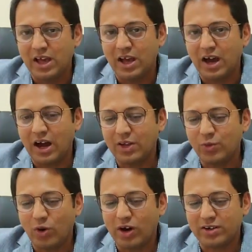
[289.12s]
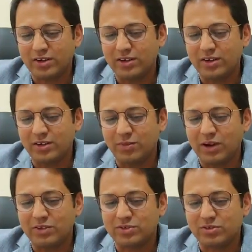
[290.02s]
I worked in a
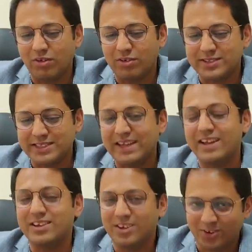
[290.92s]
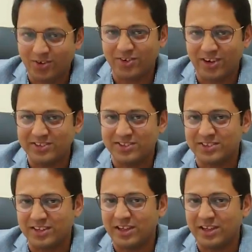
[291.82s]
device called single electron transistor.